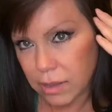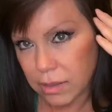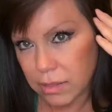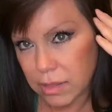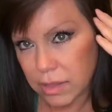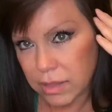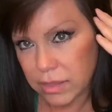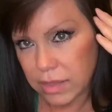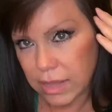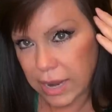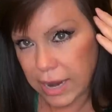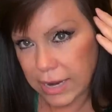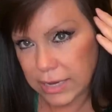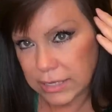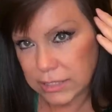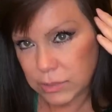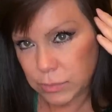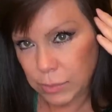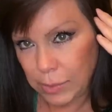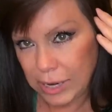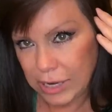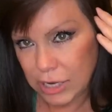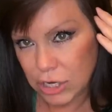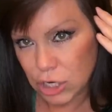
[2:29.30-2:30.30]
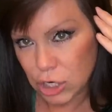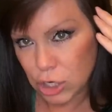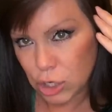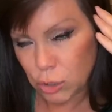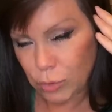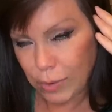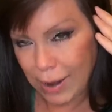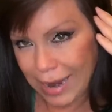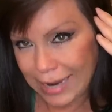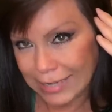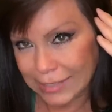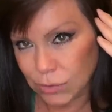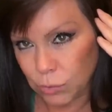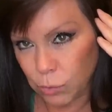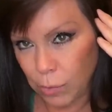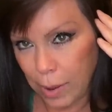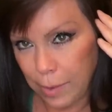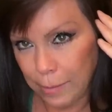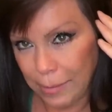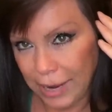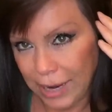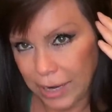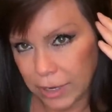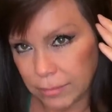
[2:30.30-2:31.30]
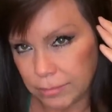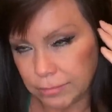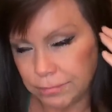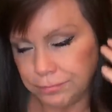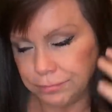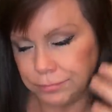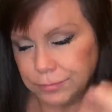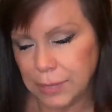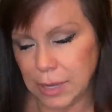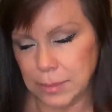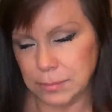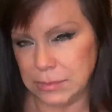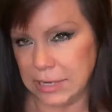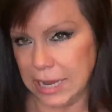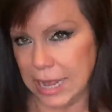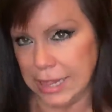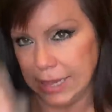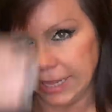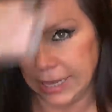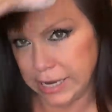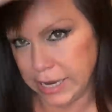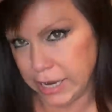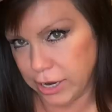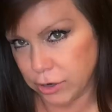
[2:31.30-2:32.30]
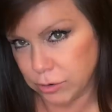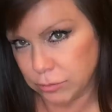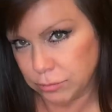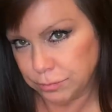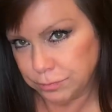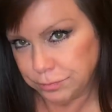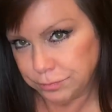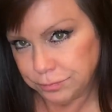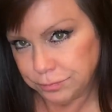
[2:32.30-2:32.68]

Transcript: the things we do as women, I'm telling you.